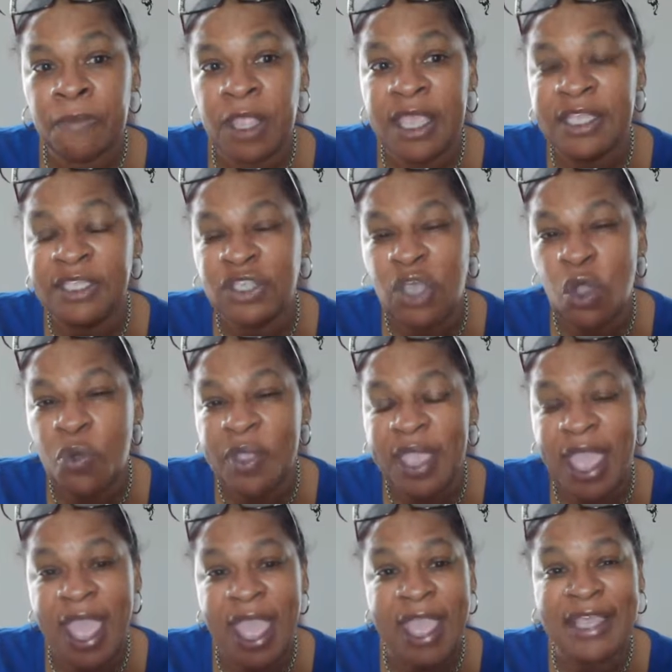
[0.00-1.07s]
It's
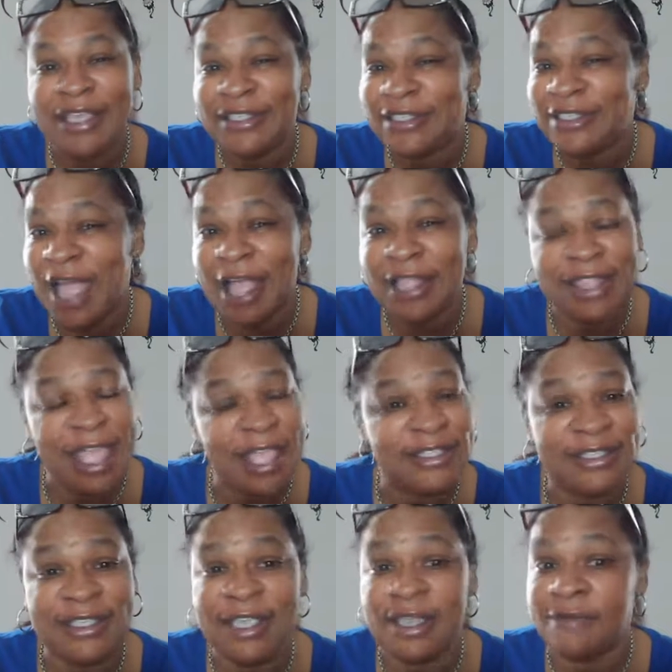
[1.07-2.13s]
okay. It's not that
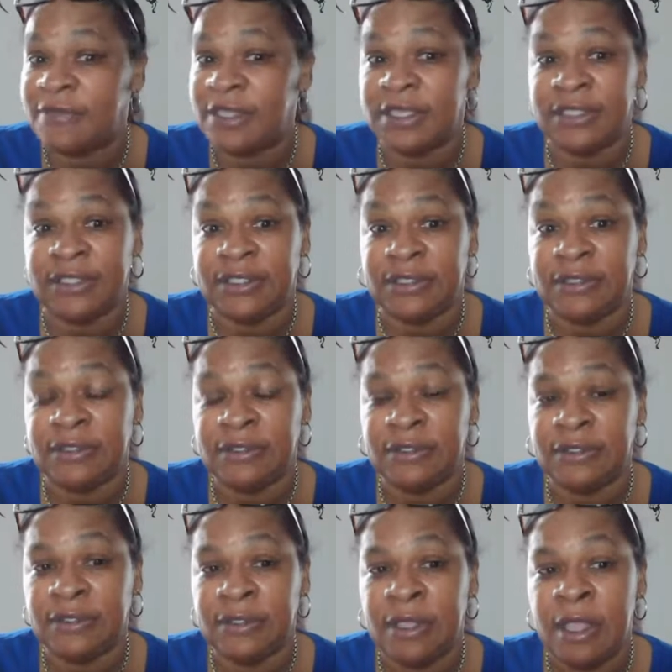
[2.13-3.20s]
serious.
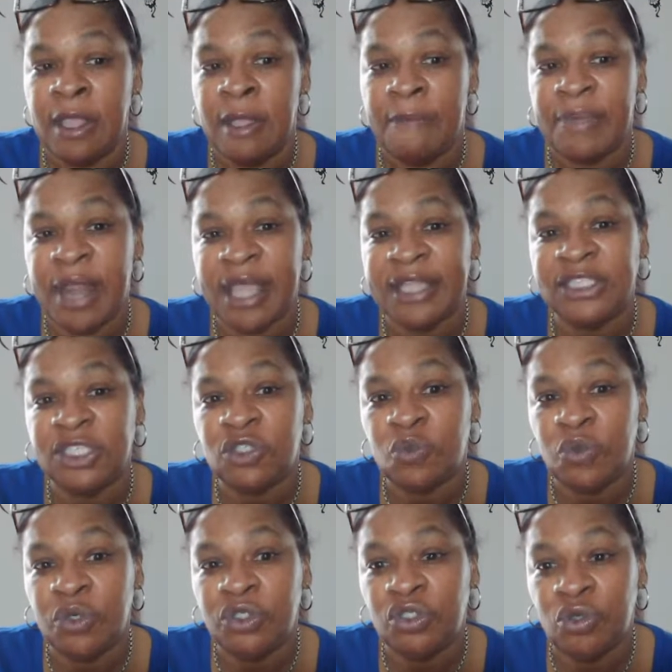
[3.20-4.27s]
But I
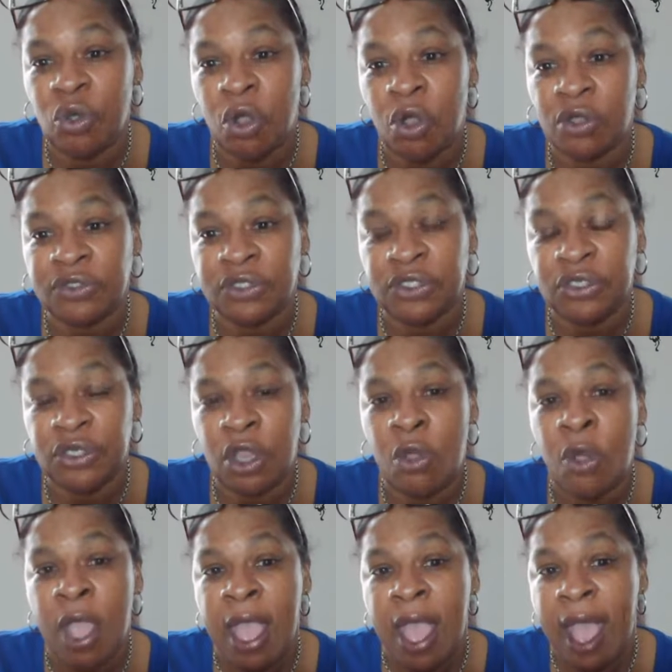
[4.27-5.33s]
just want you all to
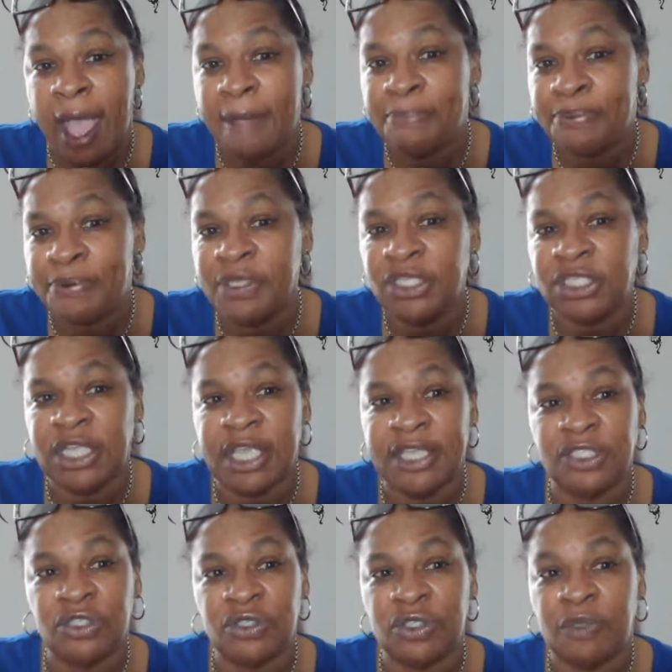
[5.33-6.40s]
know, I
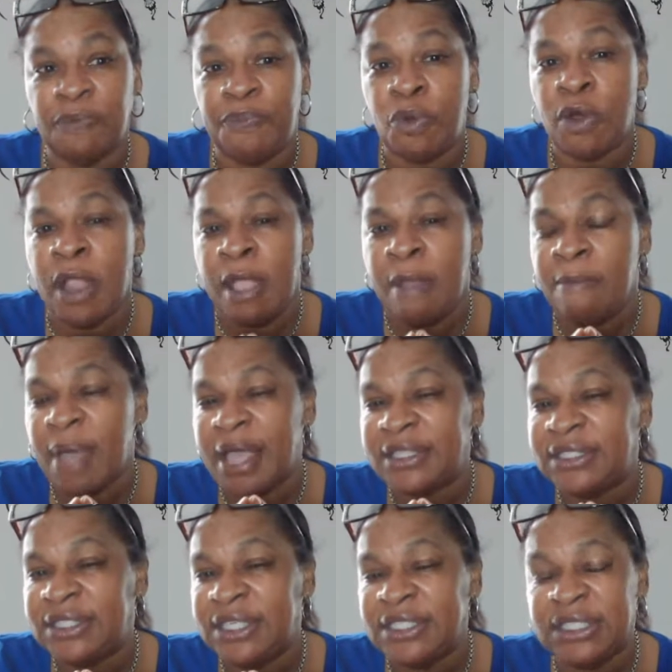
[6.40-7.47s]
appreciate your support. My
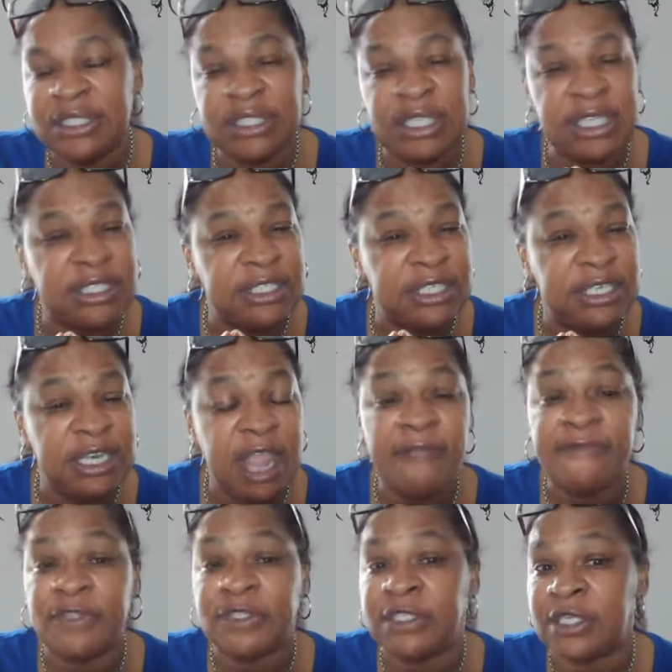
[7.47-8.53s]
intention is
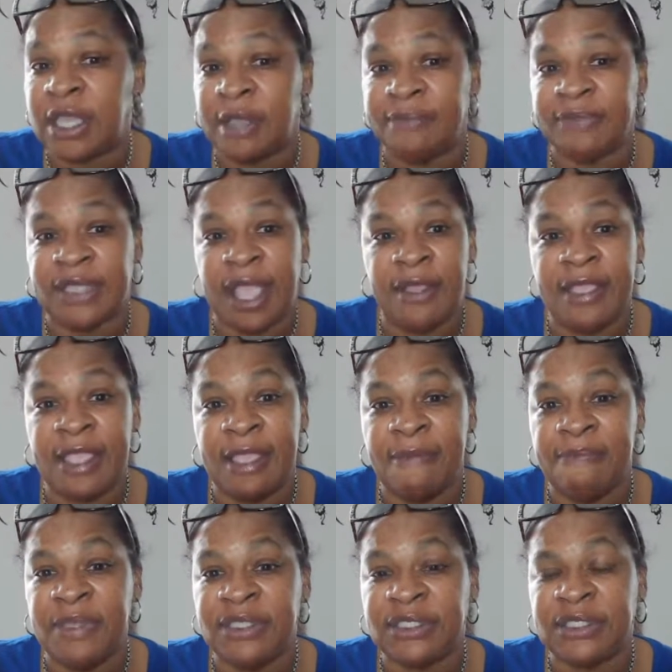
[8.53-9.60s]
never to come down here
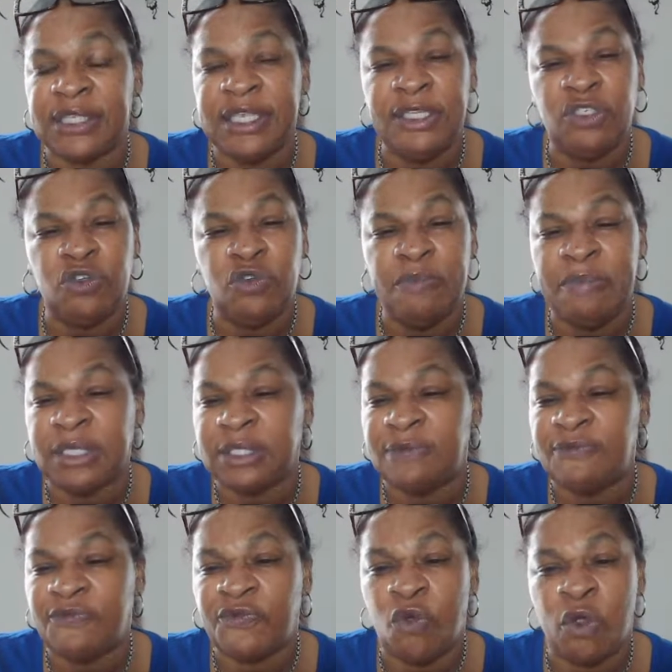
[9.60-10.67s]
and mislead you,
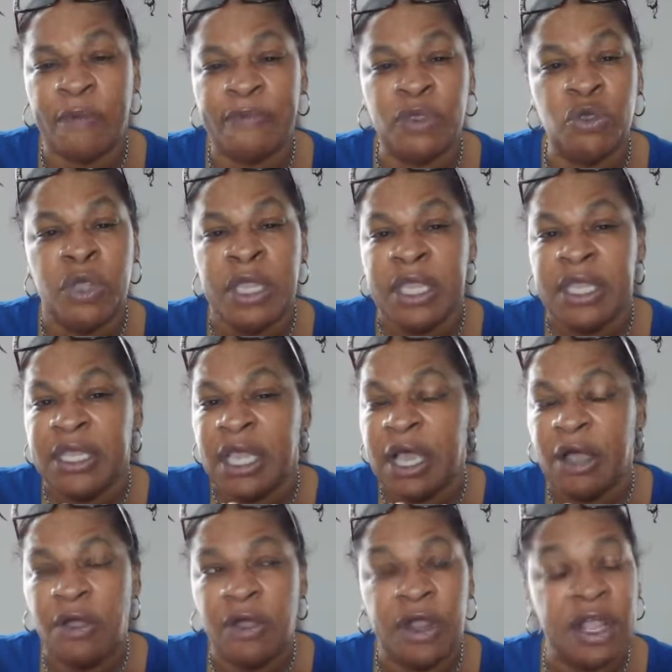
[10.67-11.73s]
misinform you,
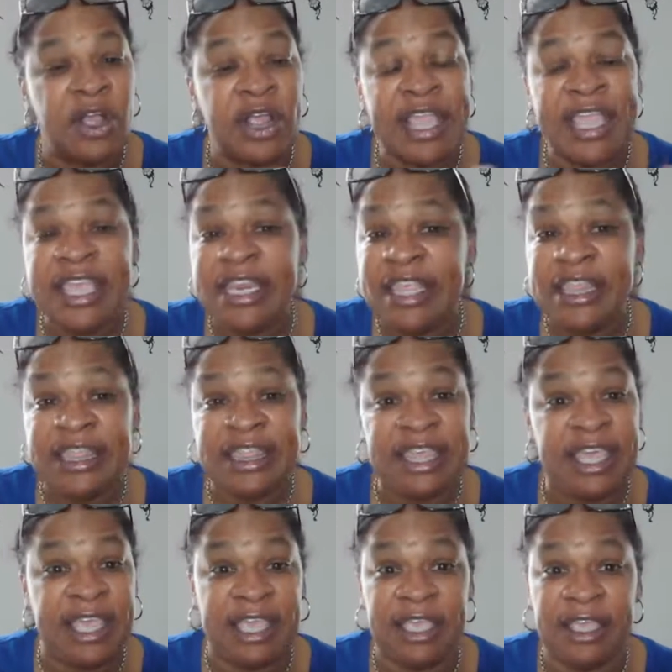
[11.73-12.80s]
or
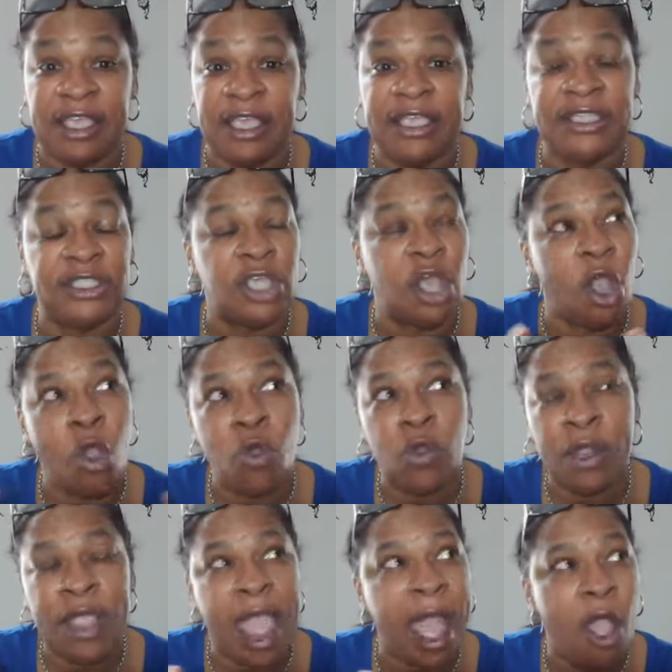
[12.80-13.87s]
anything.
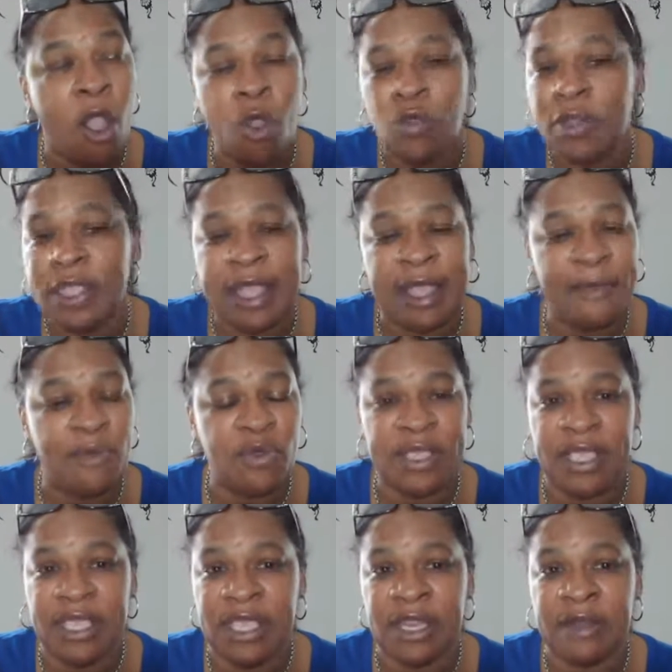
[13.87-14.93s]
I only come on
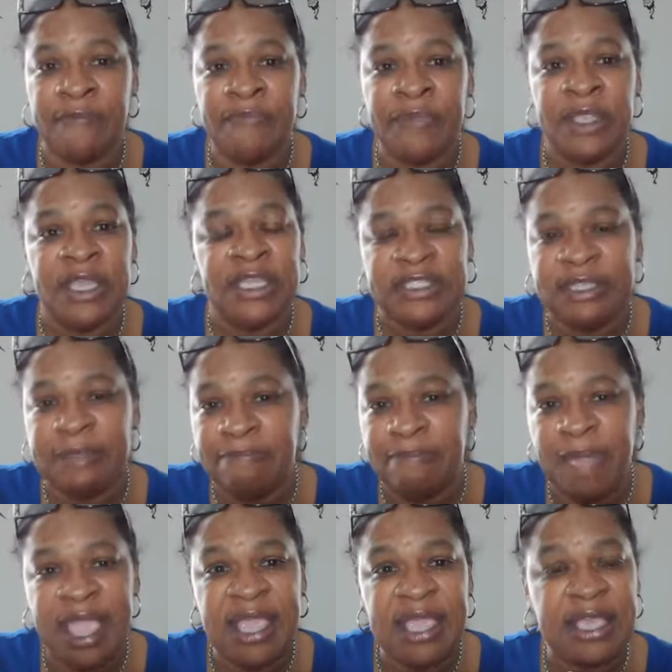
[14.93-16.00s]
here to
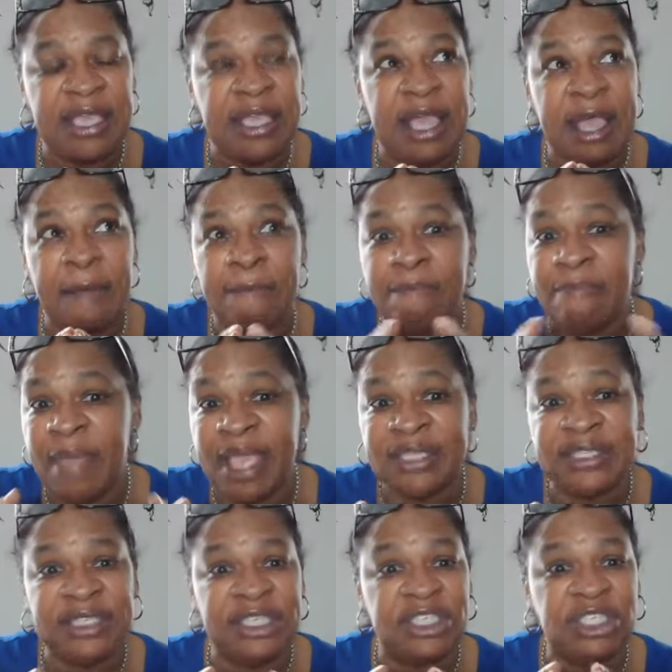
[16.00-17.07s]
make a
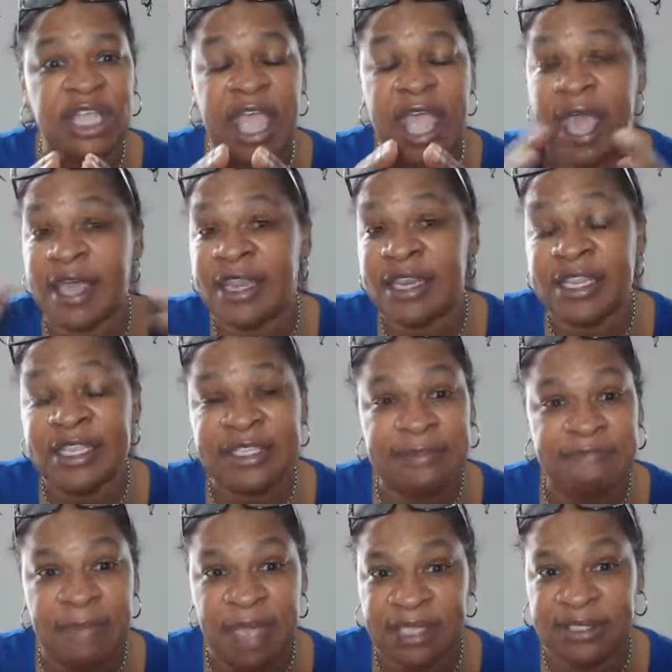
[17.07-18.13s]
message out of
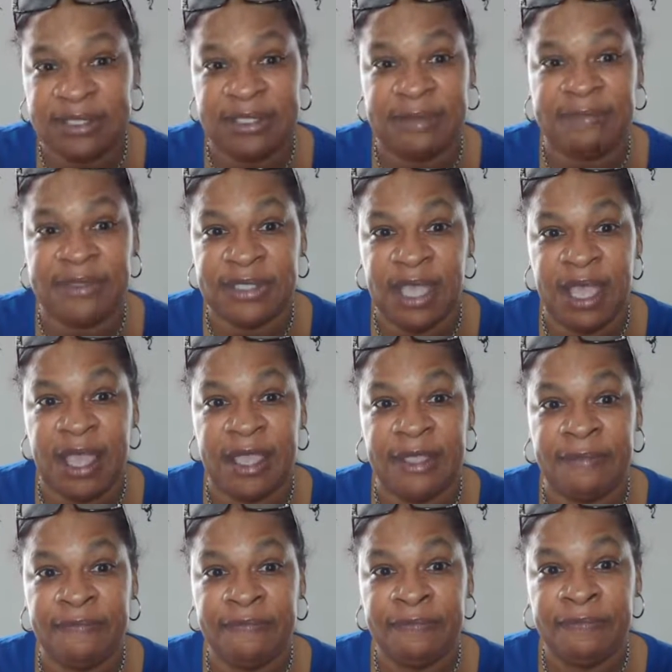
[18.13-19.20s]
this mess sometime.
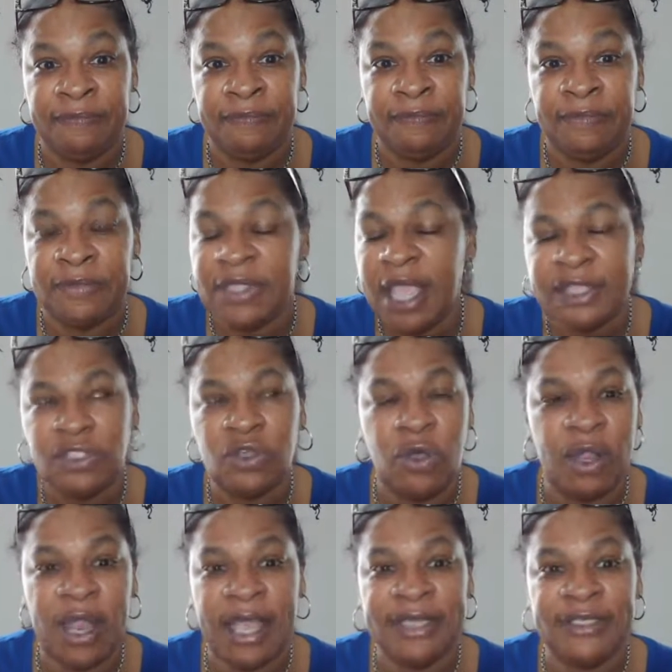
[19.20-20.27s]
That's
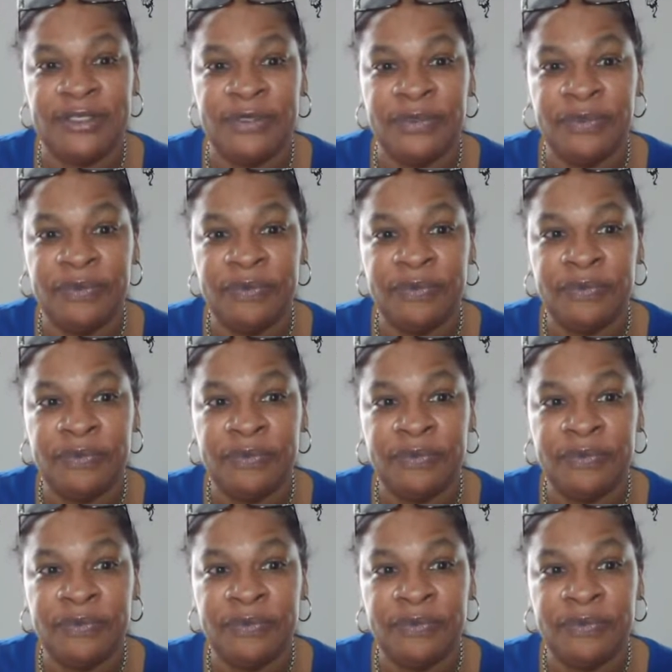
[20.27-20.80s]
all I do.